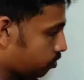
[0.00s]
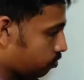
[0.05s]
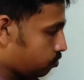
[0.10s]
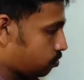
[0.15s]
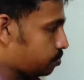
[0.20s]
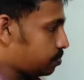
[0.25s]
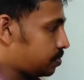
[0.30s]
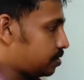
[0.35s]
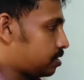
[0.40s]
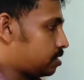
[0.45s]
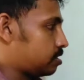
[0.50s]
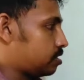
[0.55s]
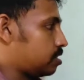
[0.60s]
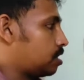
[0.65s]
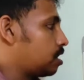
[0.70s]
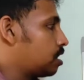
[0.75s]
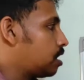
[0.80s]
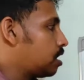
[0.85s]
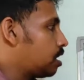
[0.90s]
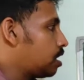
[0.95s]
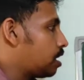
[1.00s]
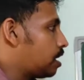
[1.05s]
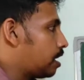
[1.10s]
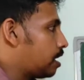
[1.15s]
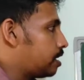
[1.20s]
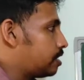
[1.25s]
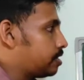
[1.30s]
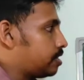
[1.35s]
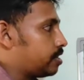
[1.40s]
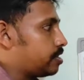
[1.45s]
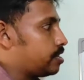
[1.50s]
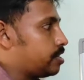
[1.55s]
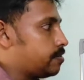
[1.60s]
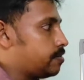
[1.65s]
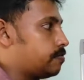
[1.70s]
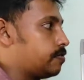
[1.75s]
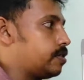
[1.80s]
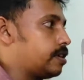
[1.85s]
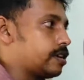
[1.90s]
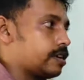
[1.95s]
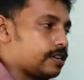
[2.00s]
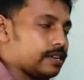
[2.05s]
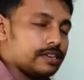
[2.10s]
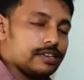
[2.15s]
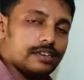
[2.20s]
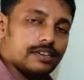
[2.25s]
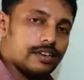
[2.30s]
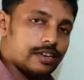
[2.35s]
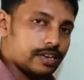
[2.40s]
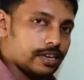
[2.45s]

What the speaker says: groups and their definite